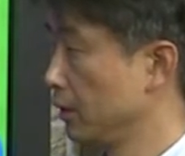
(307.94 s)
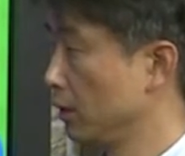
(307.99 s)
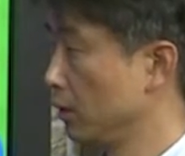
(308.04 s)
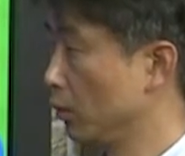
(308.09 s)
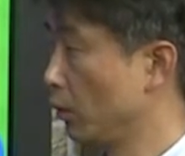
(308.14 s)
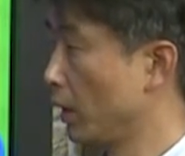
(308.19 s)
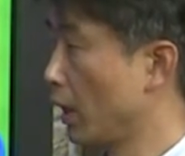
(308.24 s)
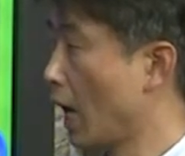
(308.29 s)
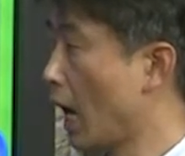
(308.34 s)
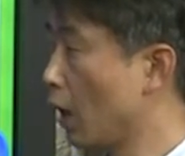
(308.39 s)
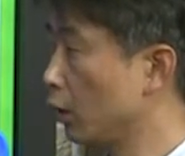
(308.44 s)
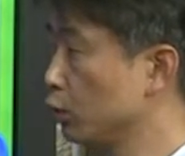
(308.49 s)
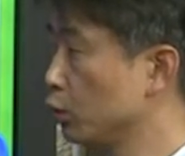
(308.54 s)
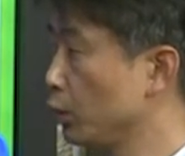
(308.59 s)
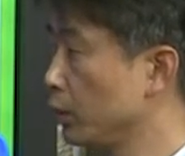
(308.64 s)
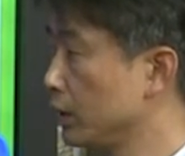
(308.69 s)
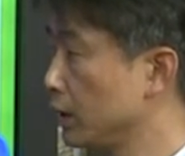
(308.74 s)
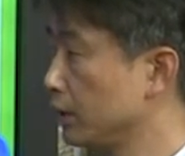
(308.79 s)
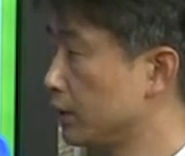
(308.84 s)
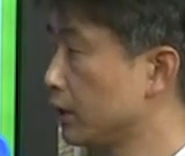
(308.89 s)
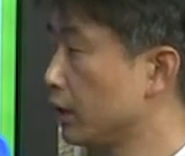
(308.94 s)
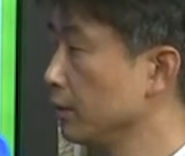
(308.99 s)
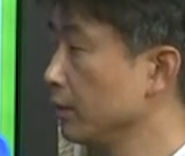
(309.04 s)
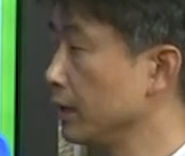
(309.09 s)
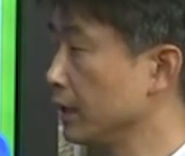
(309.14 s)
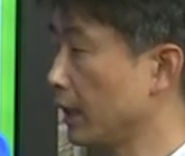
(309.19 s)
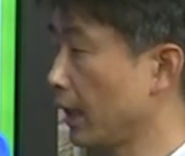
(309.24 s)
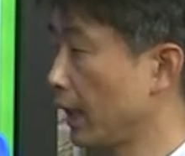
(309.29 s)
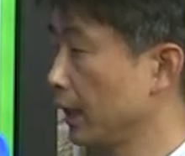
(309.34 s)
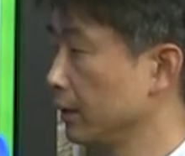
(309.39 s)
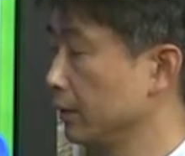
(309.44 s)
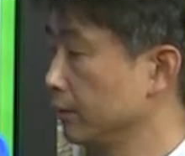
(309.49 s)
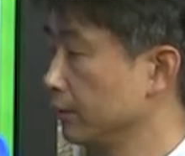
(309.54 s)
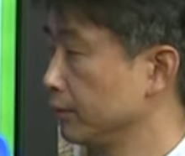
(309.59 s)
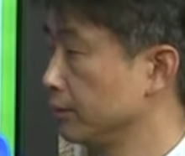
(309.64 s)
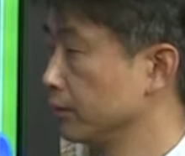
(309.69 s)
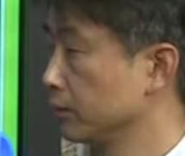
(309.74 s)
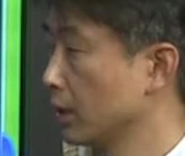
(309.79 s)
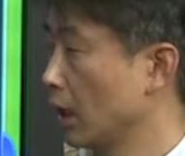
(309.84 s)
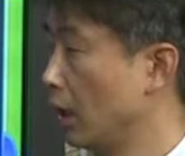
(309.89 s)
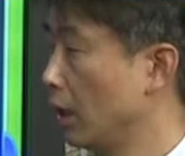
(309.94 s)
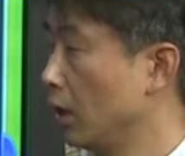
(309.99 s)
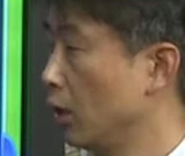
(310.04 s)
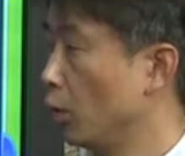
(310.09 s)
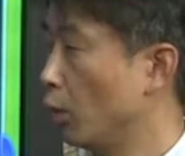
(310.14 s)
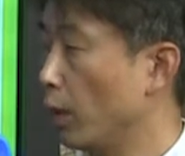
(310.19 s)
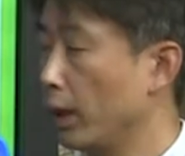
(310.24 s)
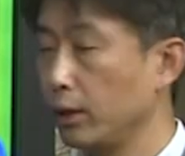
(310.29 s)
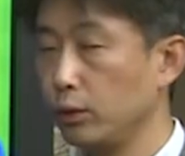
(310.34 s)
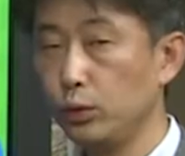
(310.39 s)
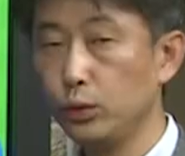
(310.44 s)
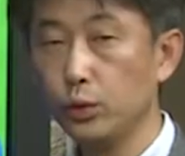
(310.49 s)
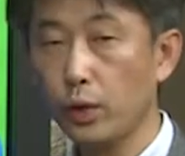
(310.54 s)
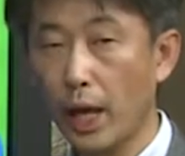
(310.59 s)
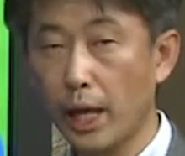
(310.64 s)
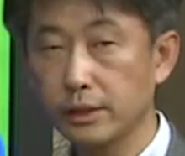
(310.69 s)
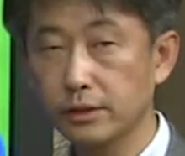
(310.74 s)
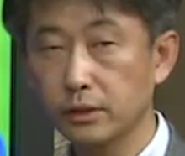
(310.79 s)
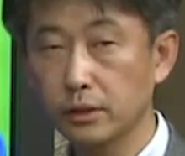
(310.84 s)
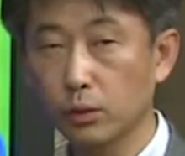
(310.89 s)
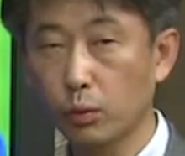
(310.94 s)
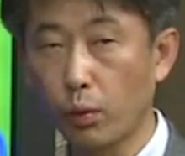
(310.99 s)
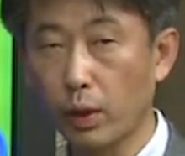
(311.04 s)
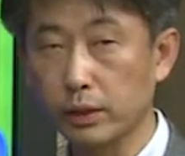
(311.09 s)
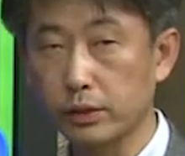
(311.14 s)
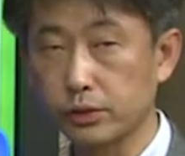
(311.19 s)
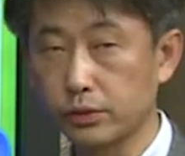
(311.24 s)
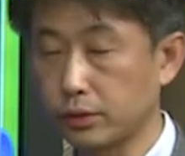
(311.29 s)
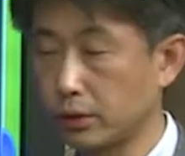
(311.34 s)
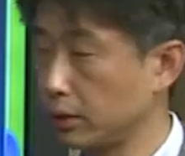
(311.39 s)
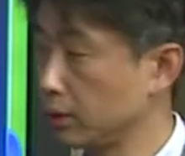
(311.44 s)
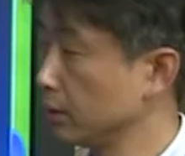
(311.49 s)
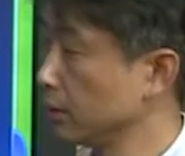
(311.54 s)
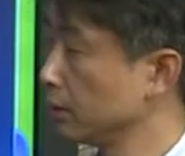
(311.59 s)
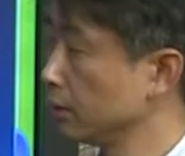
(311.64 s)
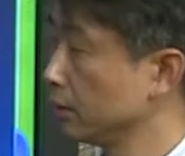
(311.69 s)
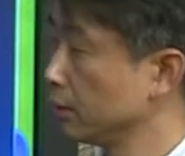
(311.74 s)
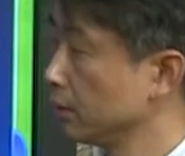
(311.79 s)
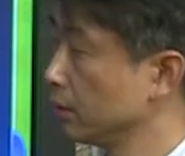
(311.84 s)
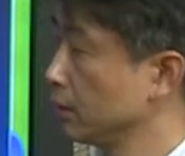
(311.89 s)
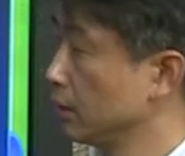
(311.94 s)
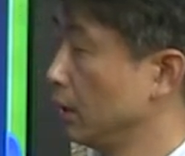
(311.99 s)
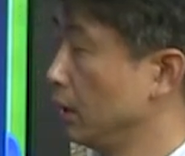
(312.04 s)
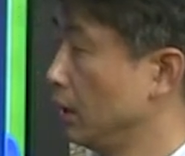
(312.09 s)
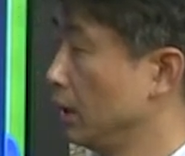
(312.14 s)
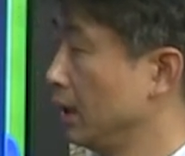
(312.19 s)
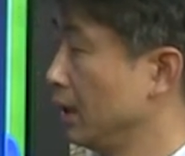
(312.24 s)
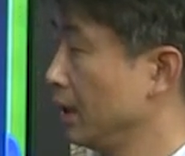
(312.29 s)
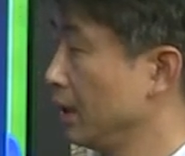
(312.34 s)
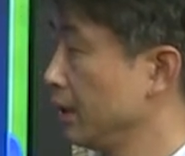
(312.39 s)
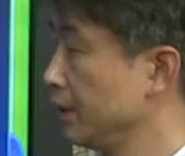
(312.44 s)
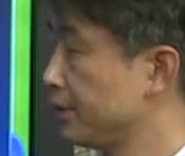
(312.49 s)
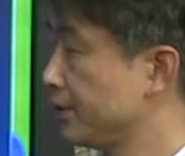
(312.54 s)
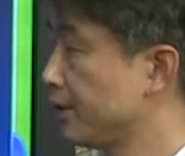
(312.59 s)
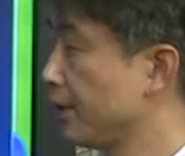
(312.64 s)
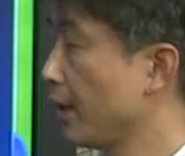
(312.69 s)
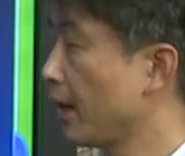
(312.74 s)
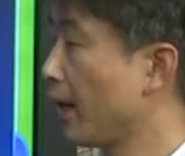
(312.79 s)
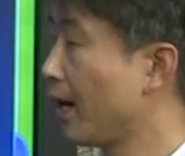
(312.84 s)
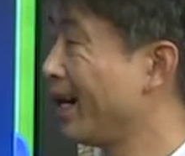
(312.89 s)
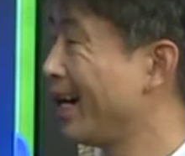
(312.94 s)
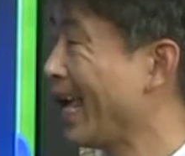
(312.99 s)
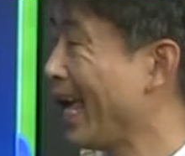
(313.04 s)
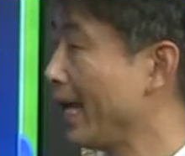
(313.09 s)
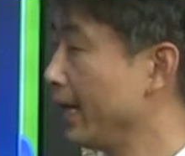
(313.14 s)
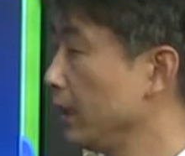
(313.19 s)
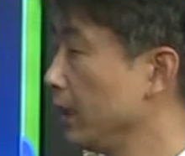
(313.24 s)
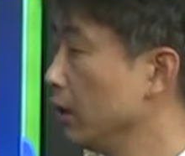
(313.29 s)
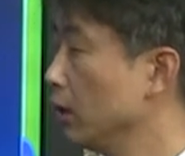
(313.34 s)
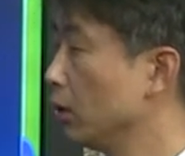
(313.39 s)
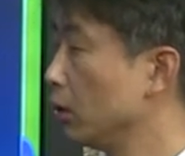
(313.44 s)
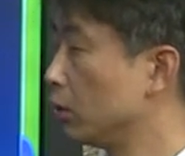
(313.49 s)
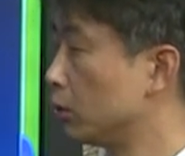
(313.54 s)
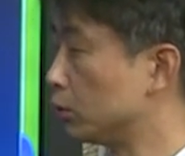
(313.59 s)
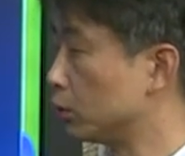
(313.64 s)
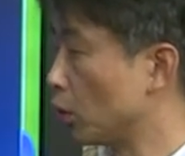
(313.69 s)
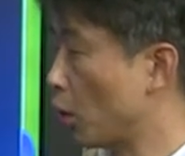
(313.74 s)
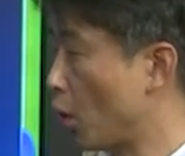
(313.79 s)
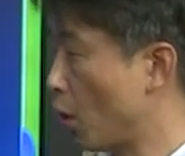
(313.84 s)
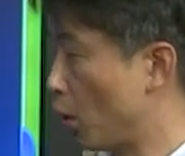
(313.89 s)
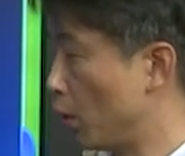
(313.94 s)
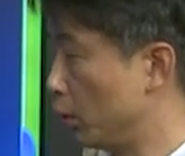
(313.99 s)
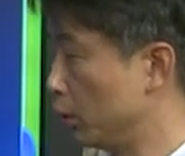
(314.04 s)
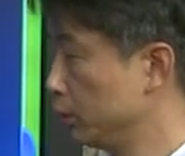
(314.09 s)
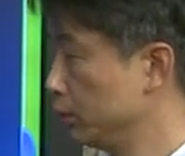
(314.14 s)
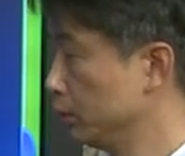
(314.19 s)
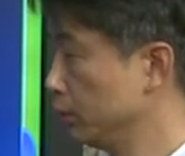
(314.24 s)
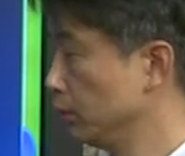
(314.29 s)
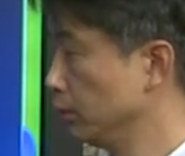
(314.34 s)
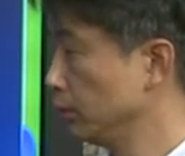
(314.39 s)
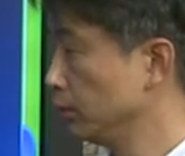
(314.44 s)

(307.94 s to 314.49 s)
Well, how do we determine that? Well, you ask the question, is there any row